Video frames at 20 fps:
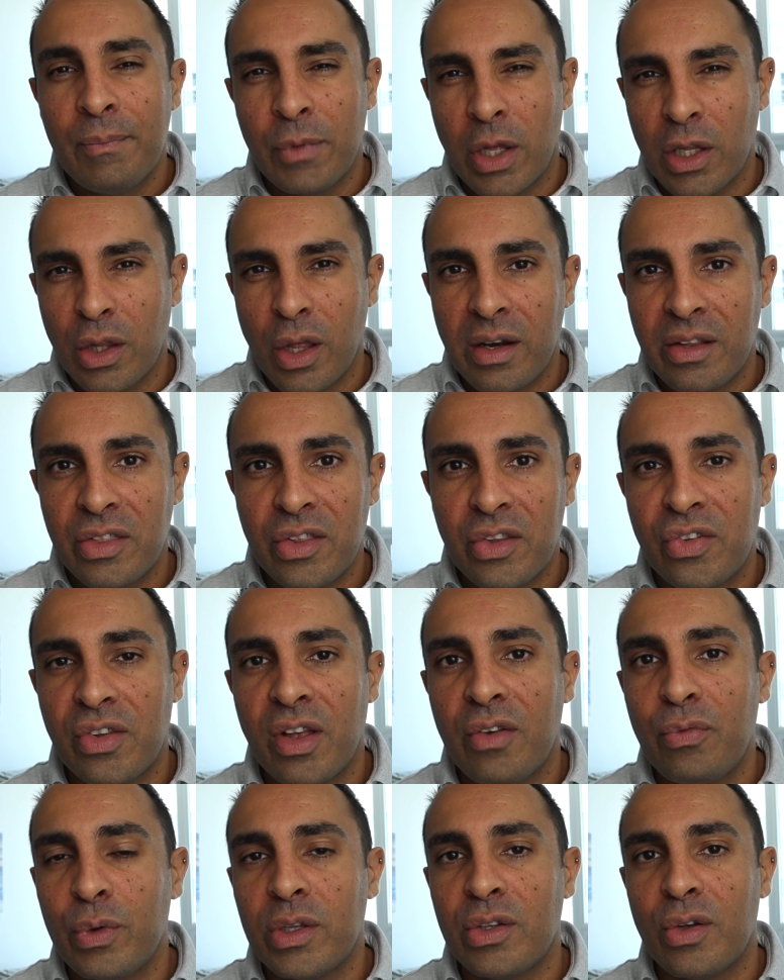A lot of the
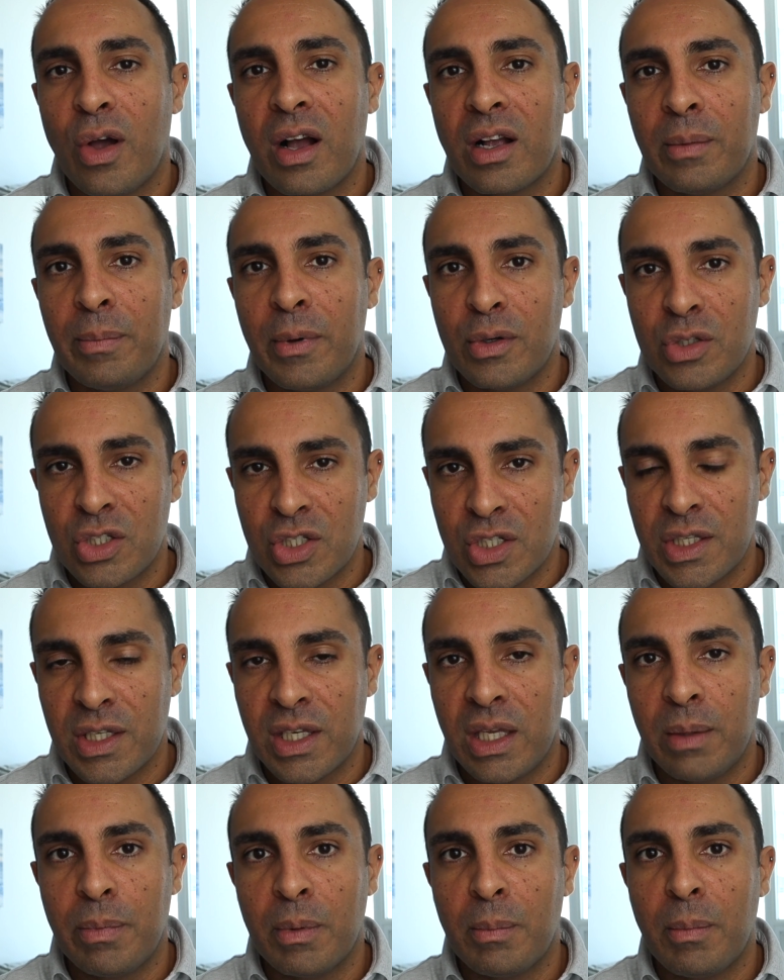stuff we talk about, just to
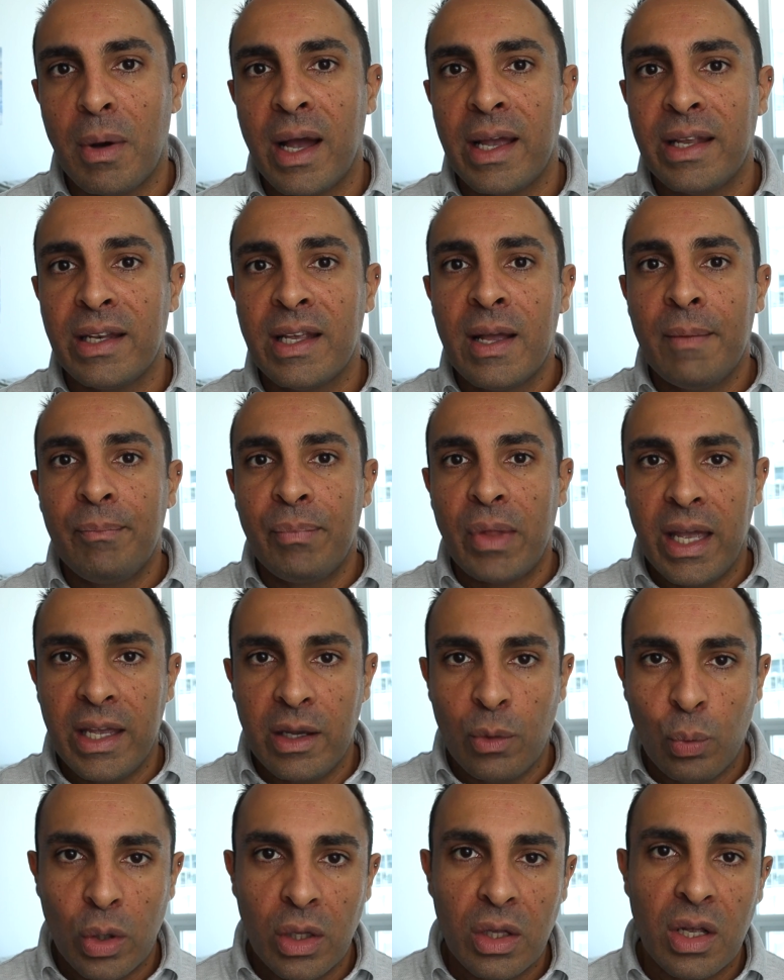keep in mind,
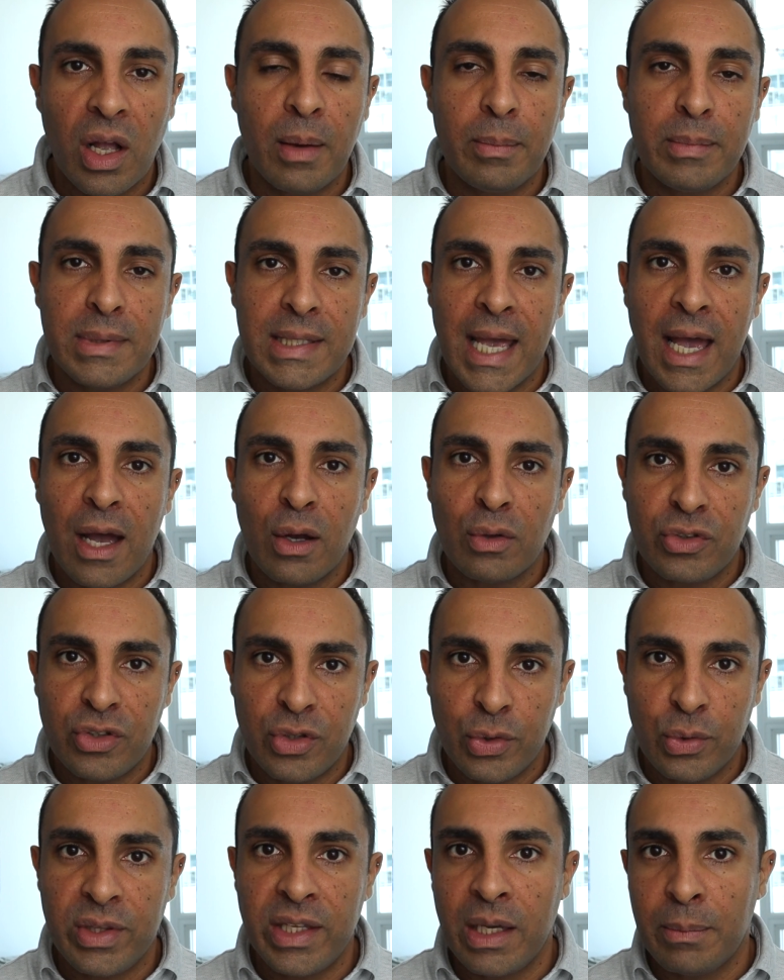it will come down
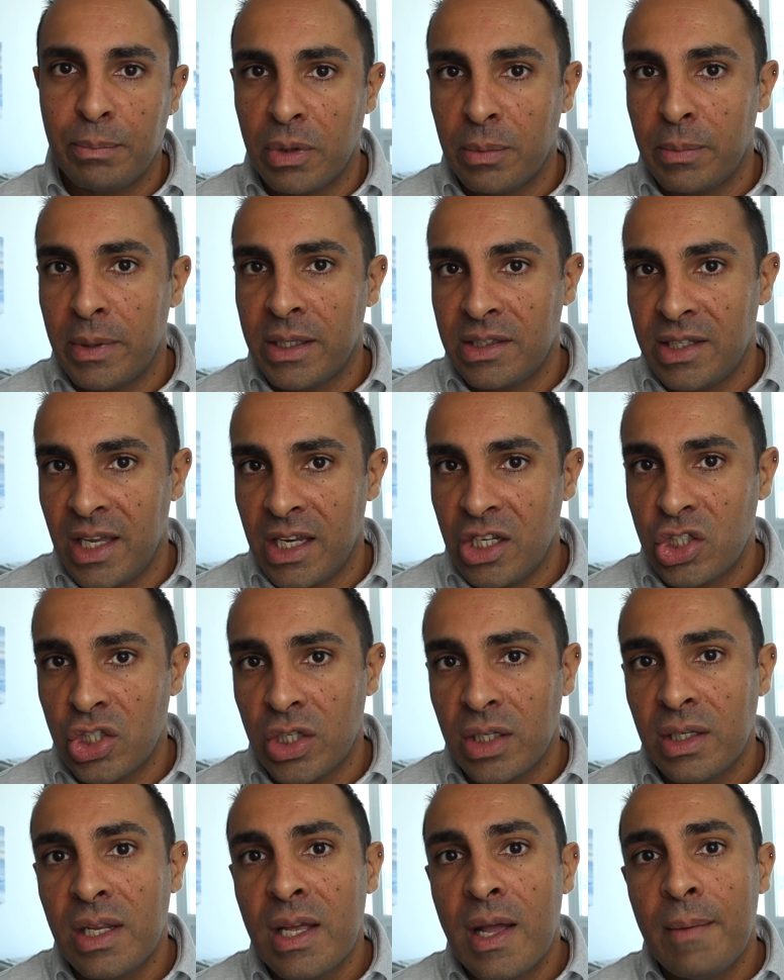to the
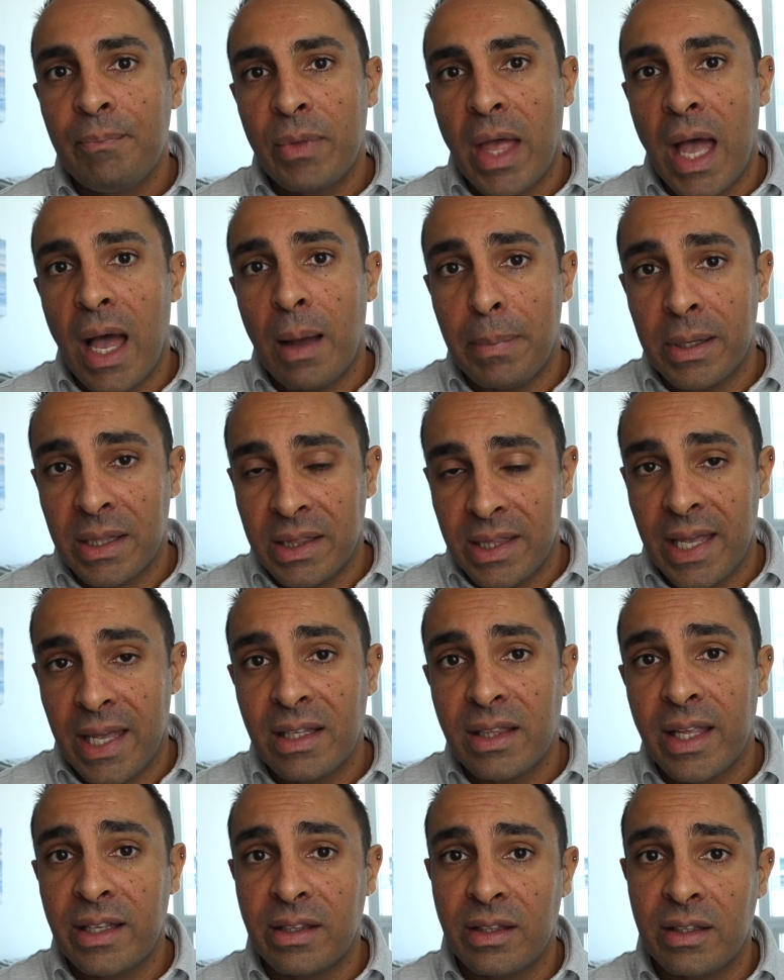implementation, but
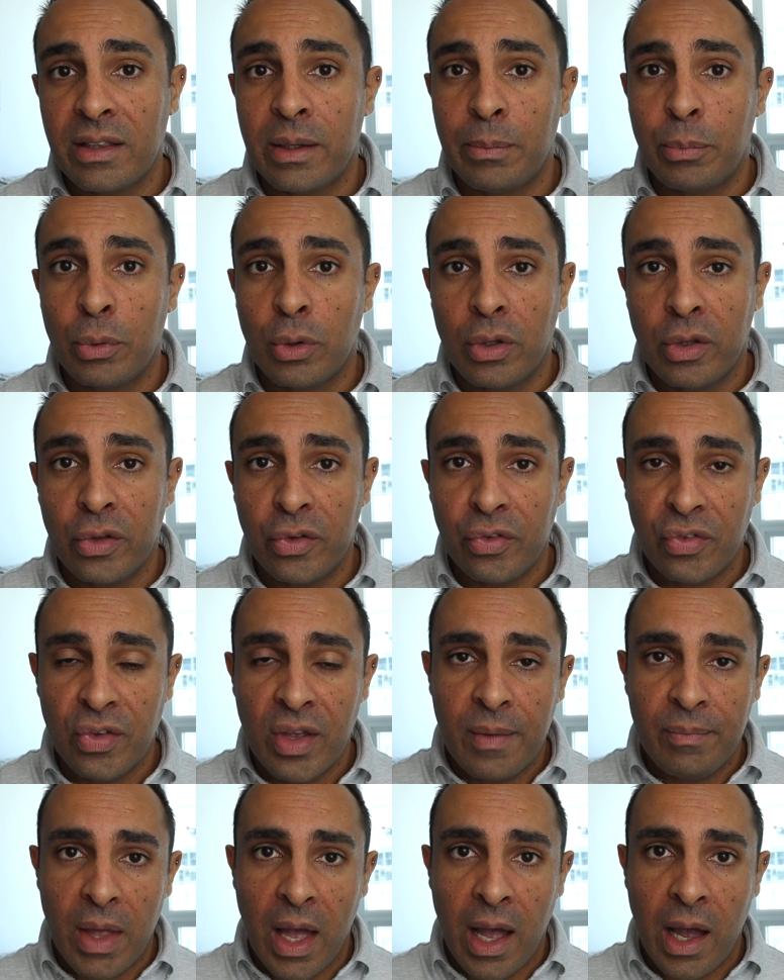like the Liberals,
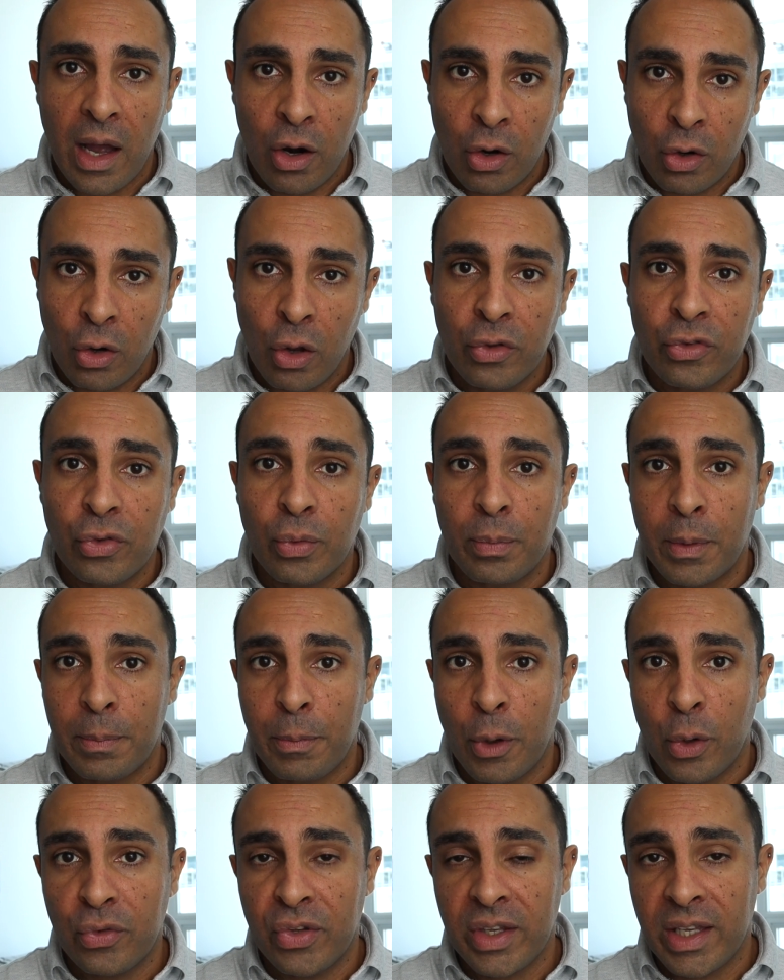are also
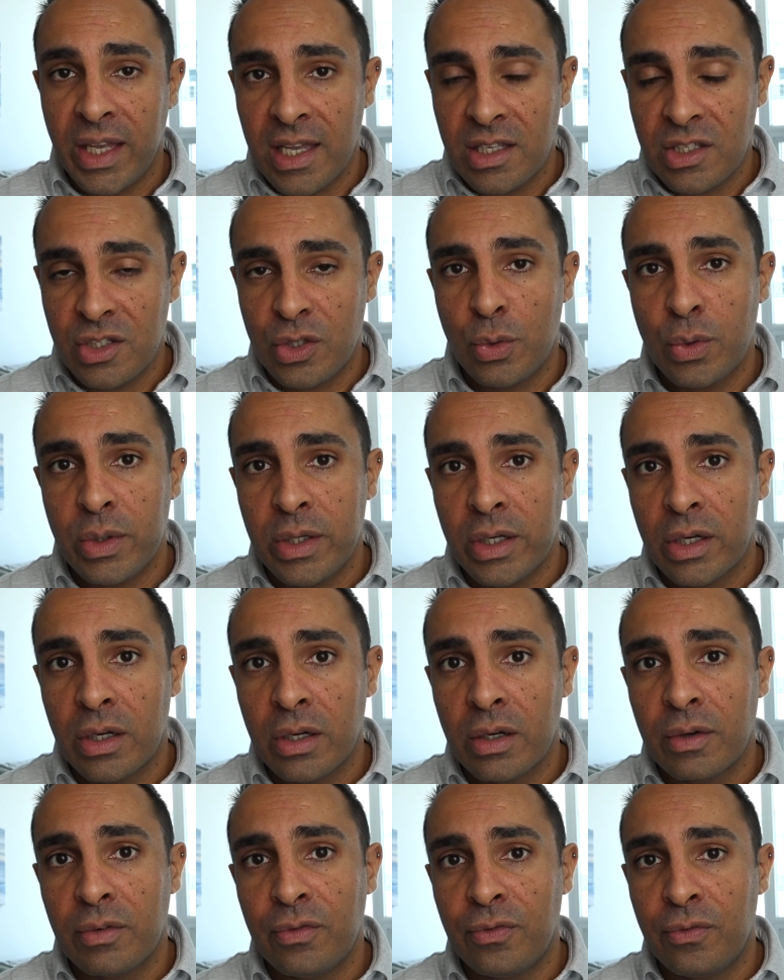proposing a
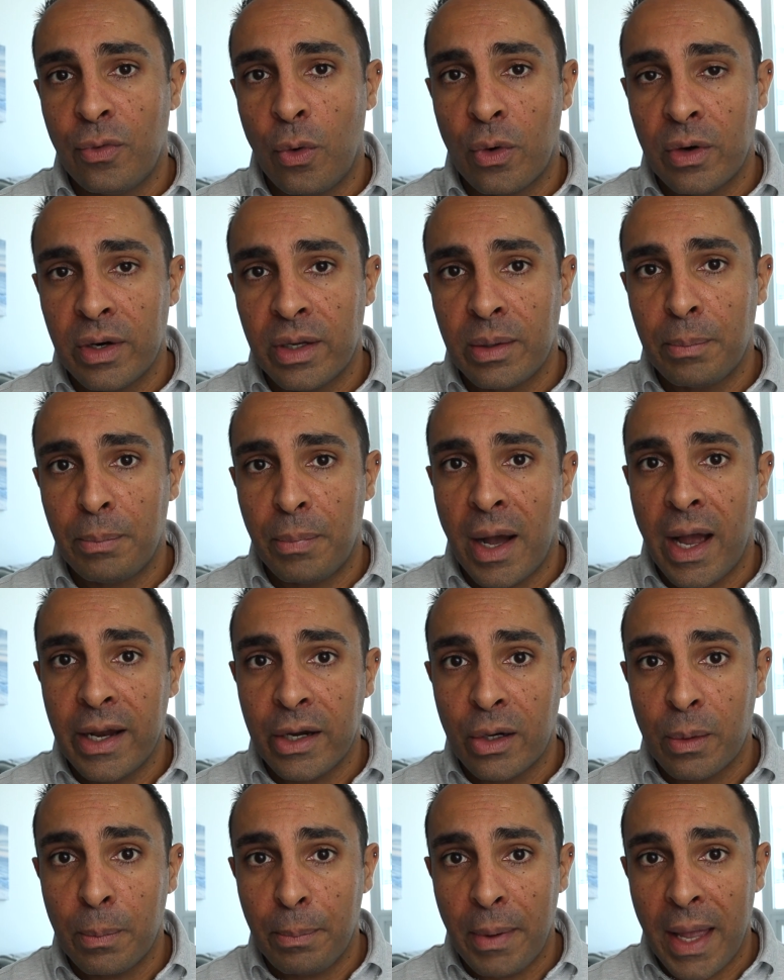2-year foreign
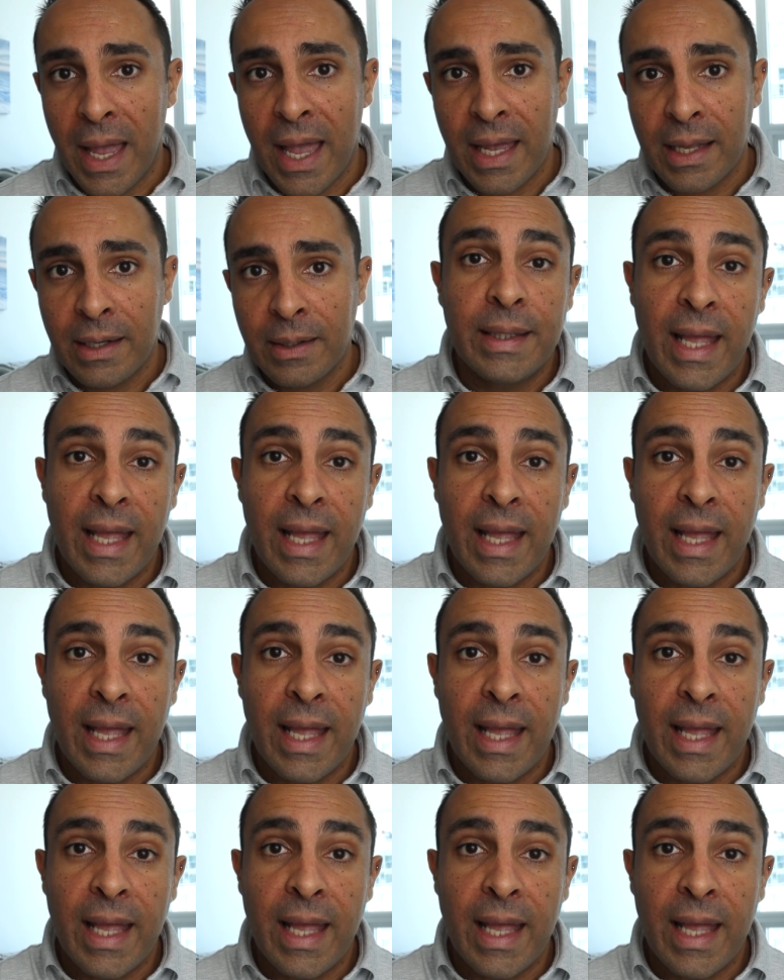buyer ban.